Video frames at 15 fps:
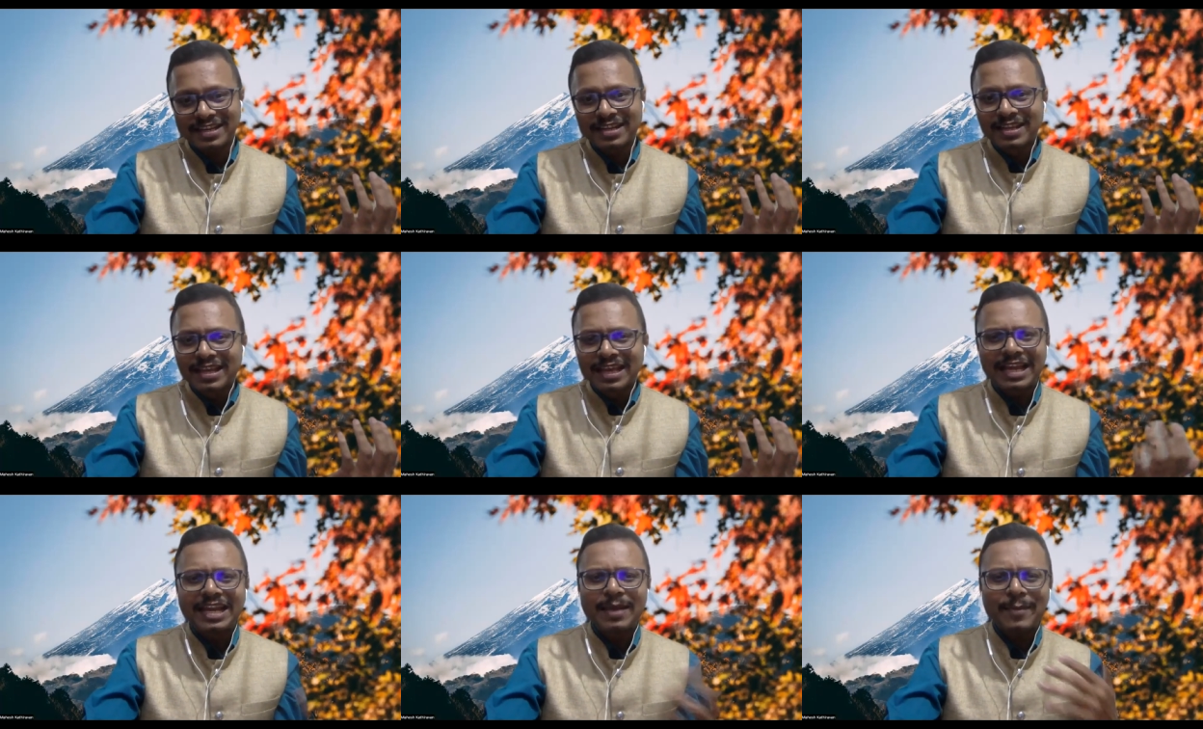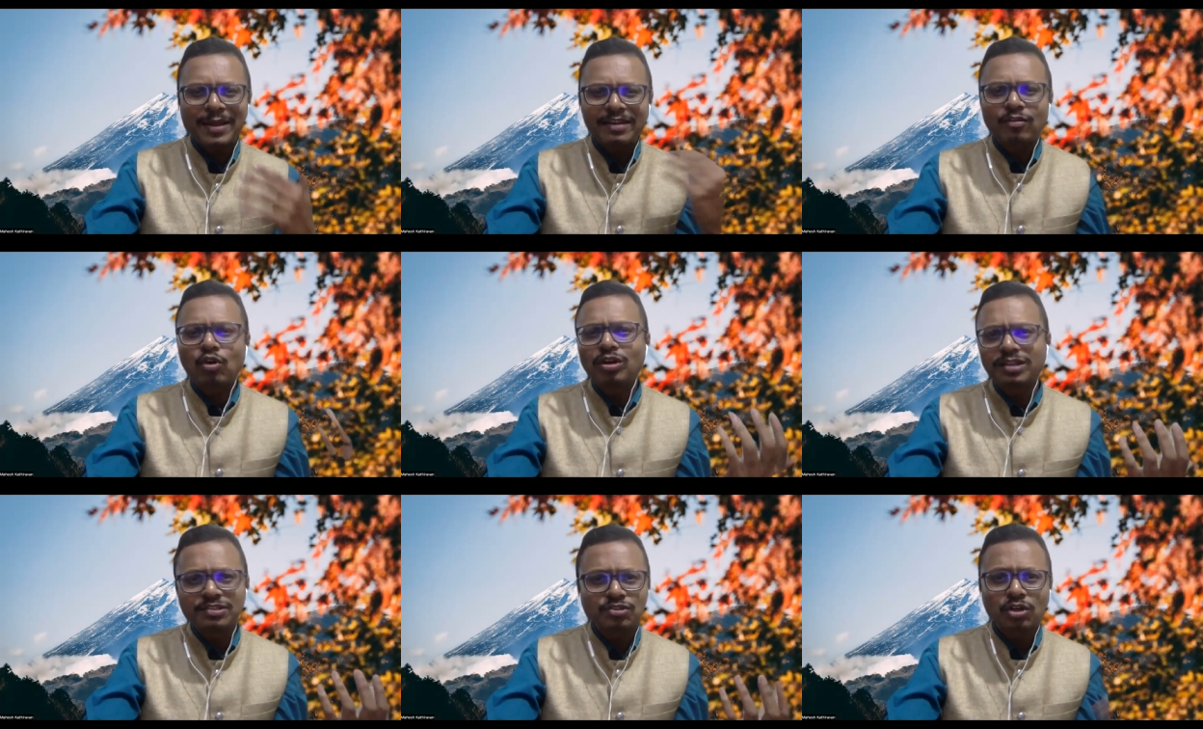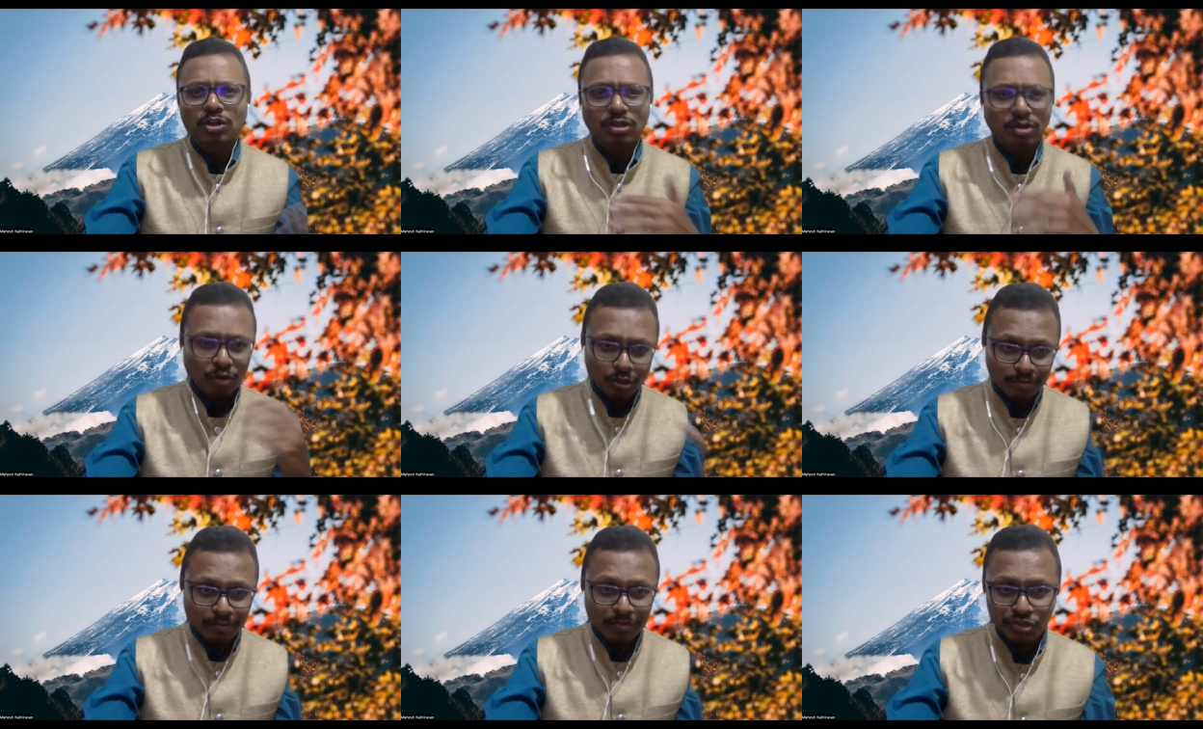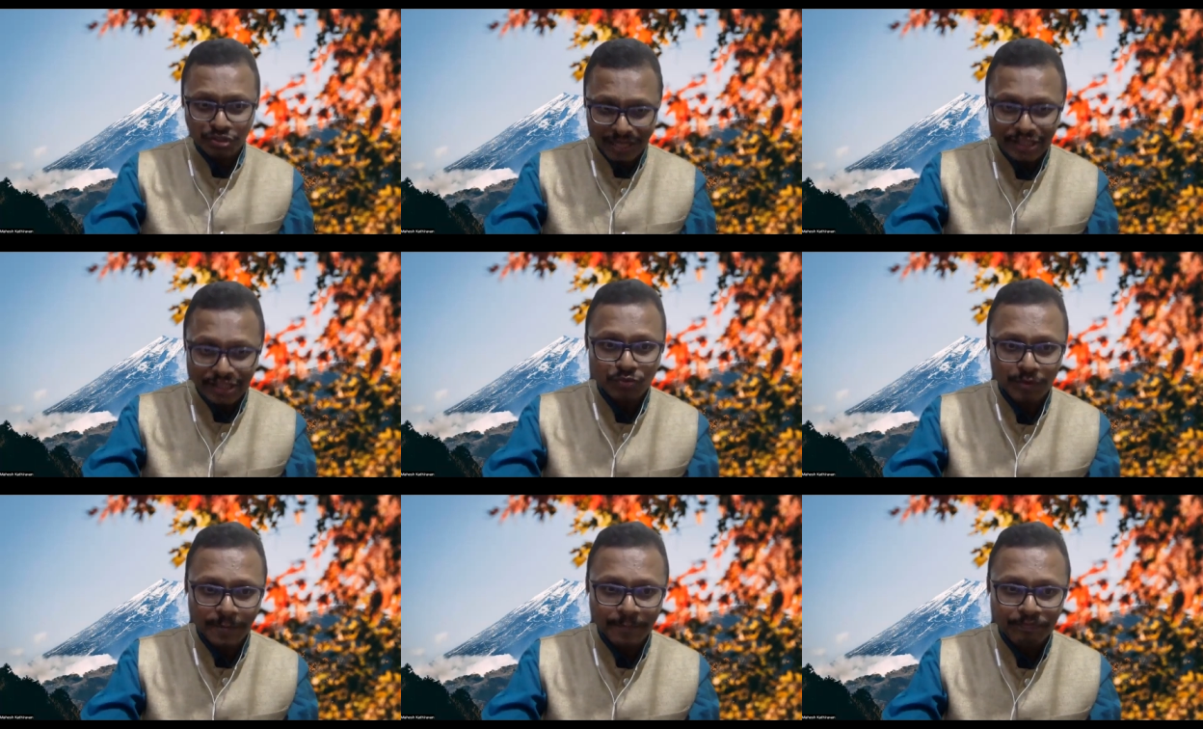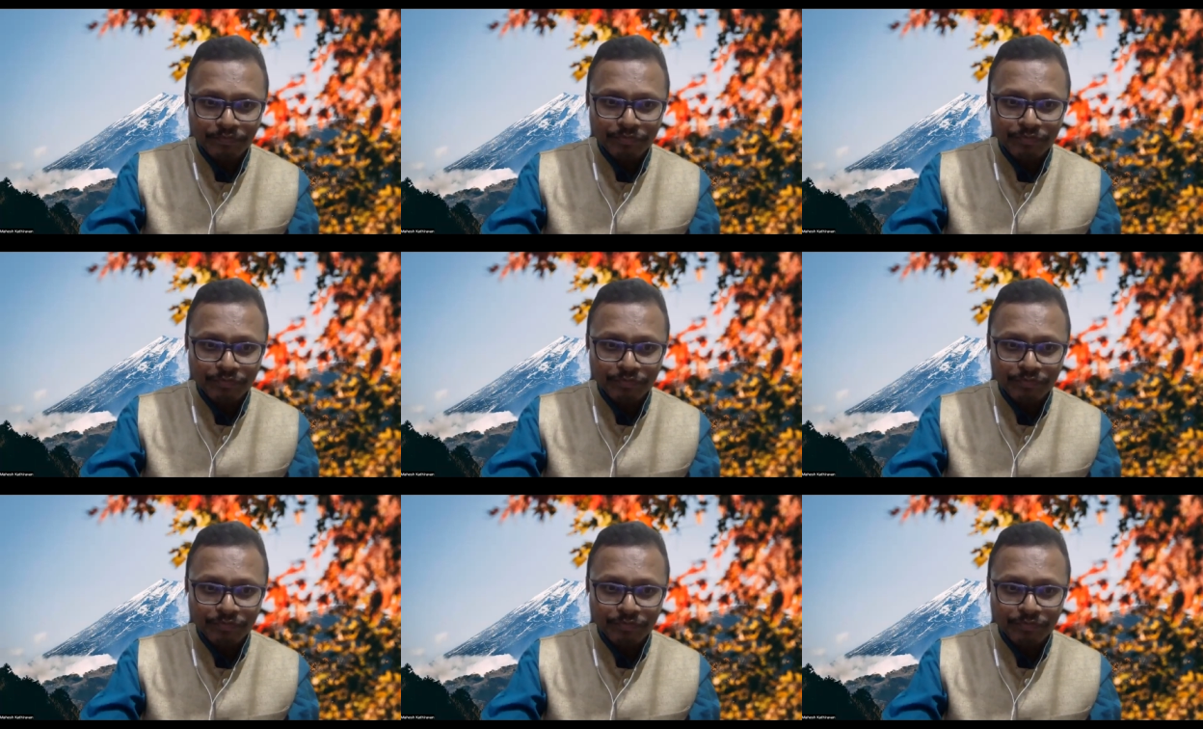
and they might have got dissolved or got merged as well.